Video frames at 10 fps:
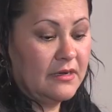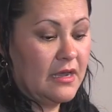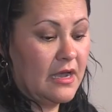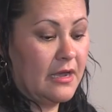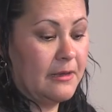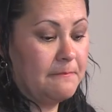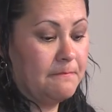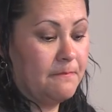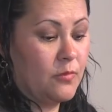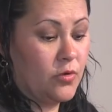
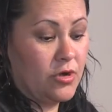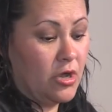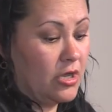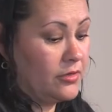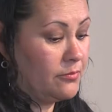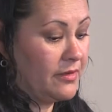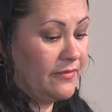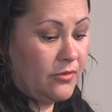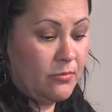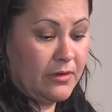um, or not, or maybe
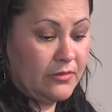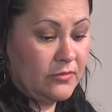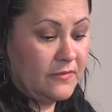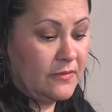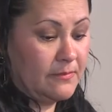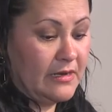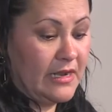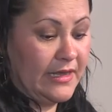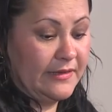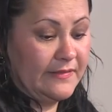you want to do some
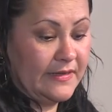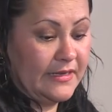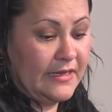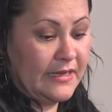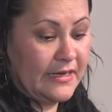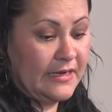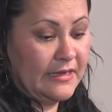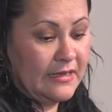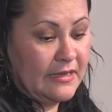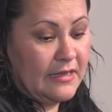lines in here.
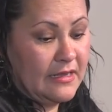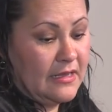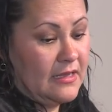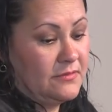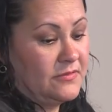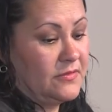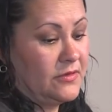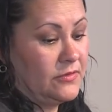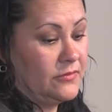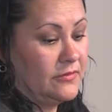I'm just going
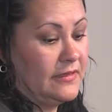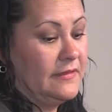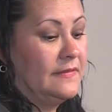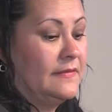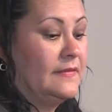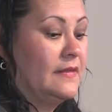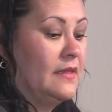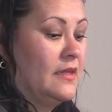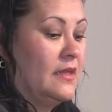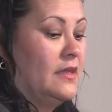to do this
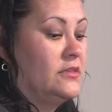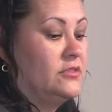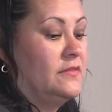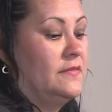just